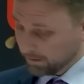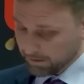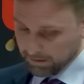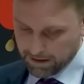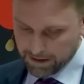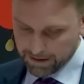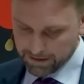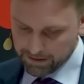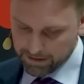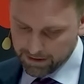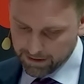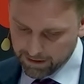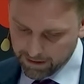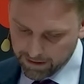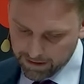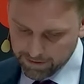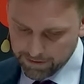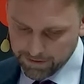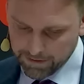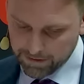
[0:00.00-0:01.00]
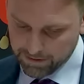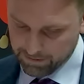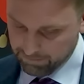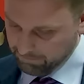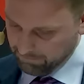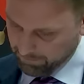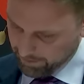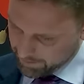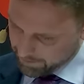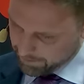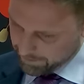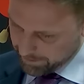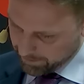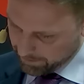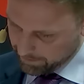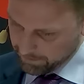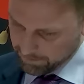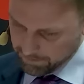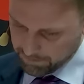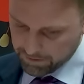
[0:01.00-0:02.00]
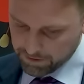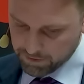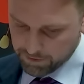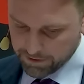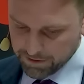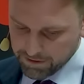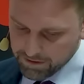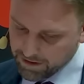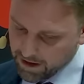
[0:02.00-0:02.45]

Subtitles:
in the last decades, according to this person.